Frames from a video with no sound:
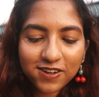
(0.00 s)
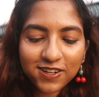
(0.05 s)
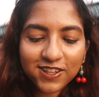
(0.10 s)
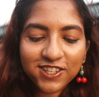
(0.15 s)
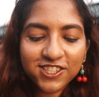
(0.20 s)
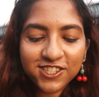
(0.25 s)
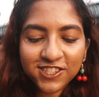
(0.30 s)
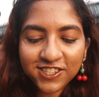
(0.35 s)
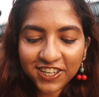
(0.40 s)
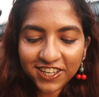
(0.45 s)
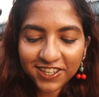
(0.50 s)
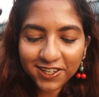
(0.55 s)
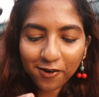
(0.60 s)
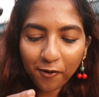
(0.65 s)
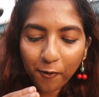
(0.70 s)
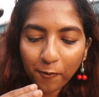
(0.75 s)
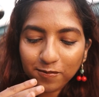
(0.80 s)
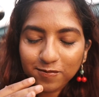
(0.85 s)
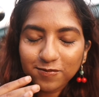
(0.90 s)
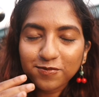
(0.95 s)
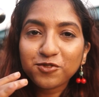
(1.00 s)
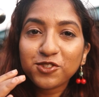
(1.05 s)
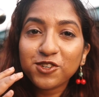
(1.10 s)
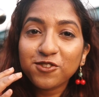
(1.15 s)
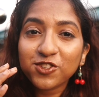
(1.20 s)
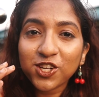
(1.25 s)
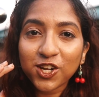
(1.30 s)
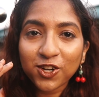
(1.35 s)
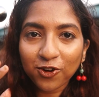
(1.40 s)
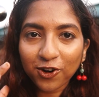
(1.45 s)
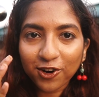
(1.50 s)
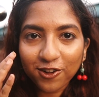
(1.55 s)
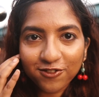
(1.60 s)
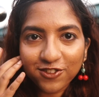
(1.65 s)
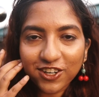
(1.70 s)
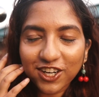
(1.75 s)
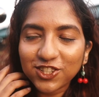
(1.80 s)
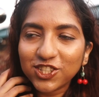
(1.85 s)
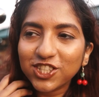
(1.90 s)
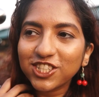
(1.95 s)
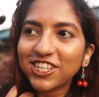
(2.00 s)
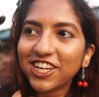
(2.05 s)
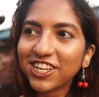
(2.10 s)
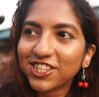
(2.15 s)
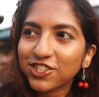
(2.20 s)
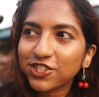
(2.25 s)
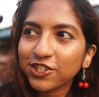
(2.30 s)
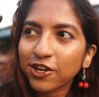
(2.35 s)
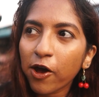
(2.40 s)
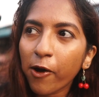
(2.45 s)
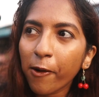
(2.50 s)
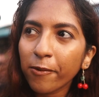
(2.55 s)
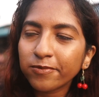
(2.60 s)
The skin gives a lot of crunchy texture.